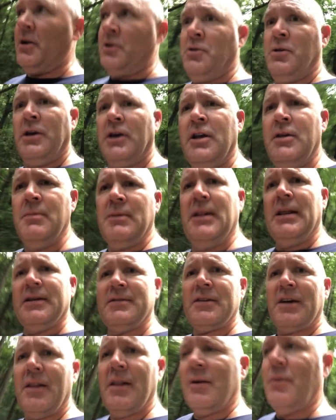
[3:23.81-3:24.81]
Are you kidding me?
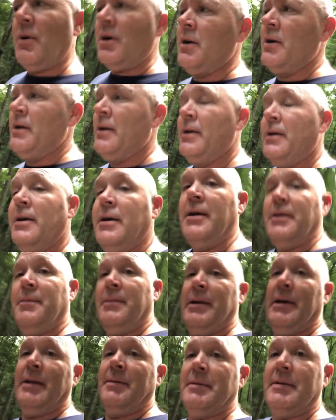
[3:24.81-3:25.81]
That's all they work?
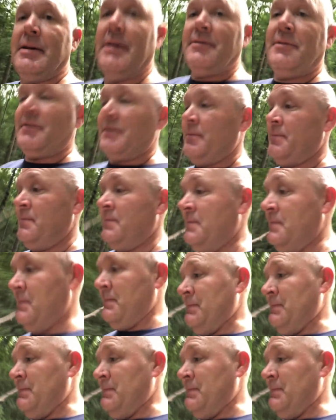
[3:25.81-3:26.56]
Man, let me tell you something.